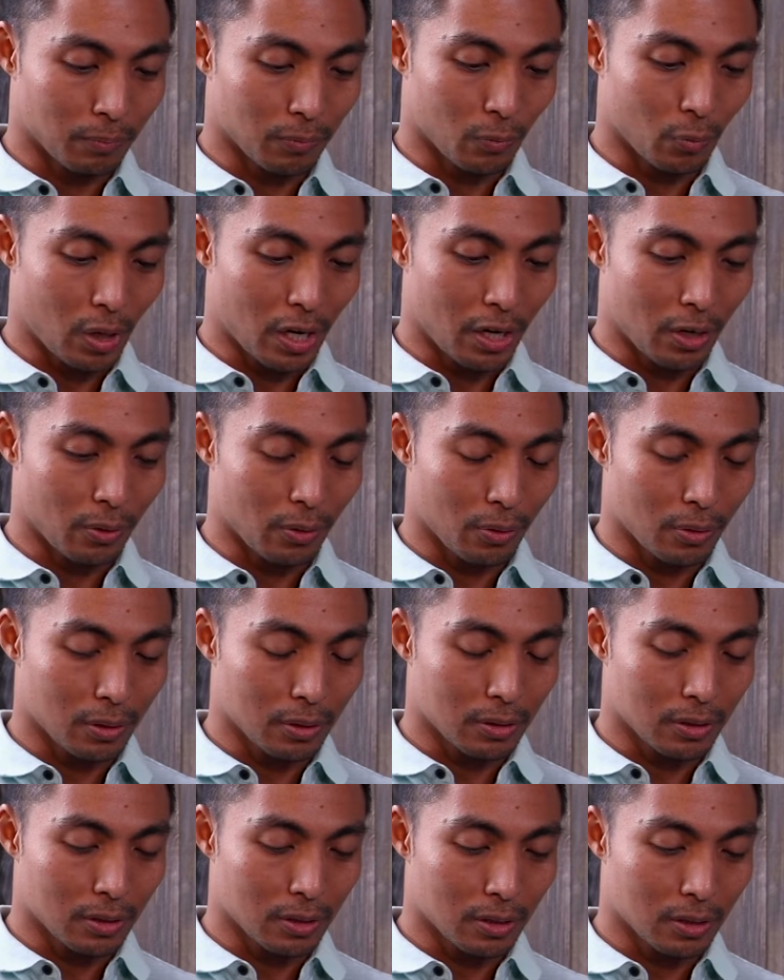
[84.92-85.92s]
why
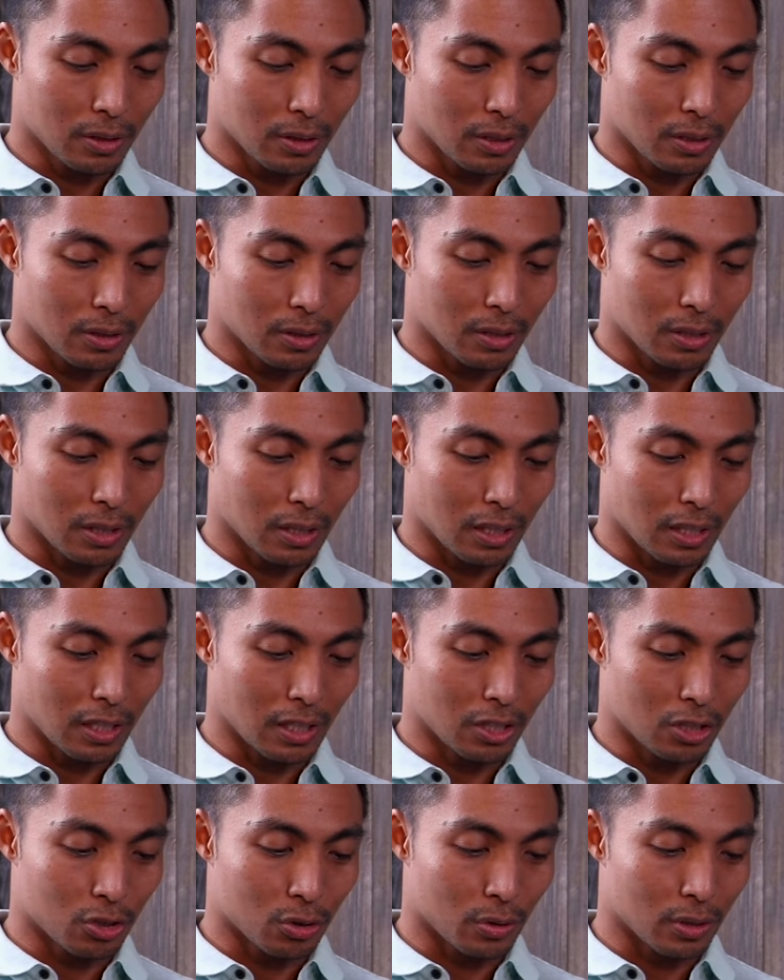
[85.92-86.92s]
the
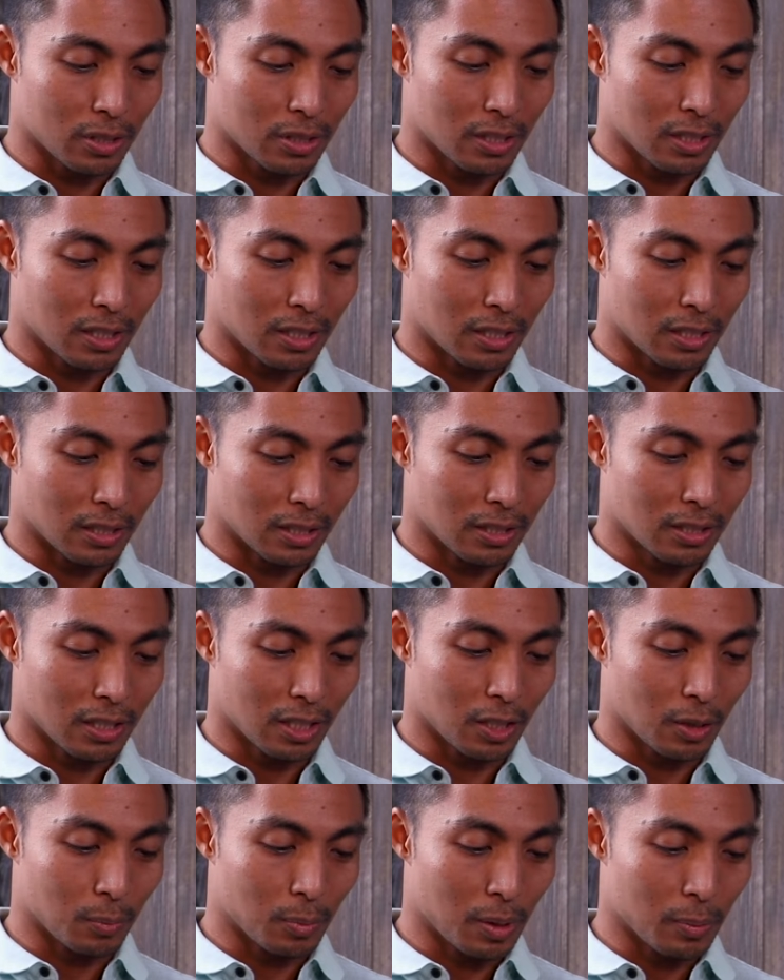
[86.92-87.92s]
interest in
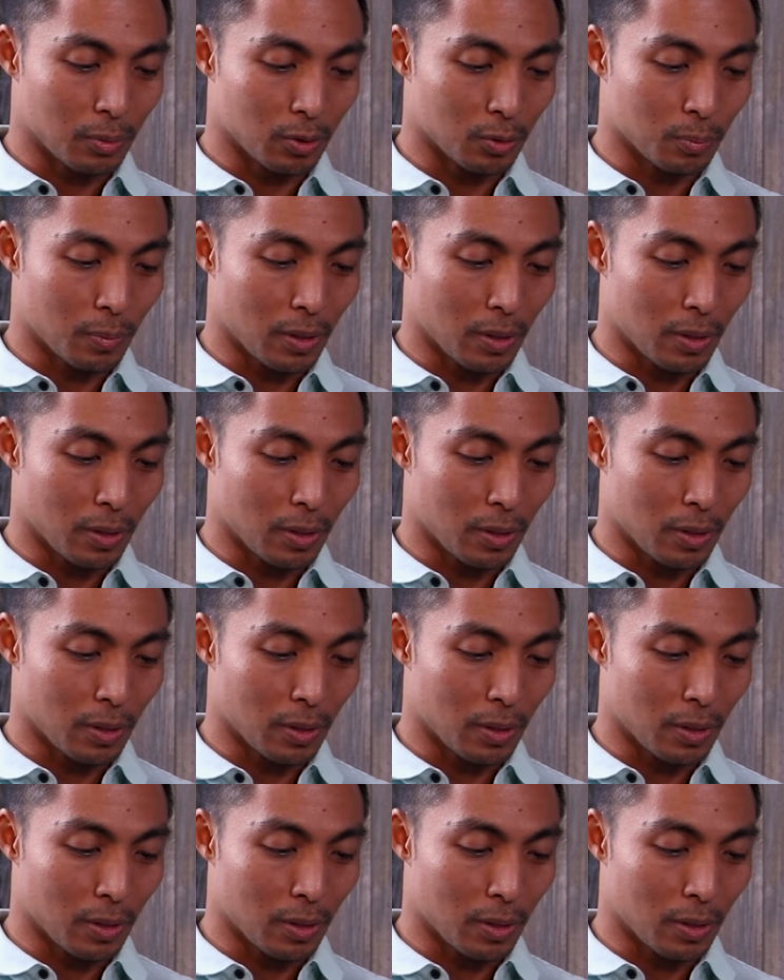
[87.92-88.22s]
kicking people's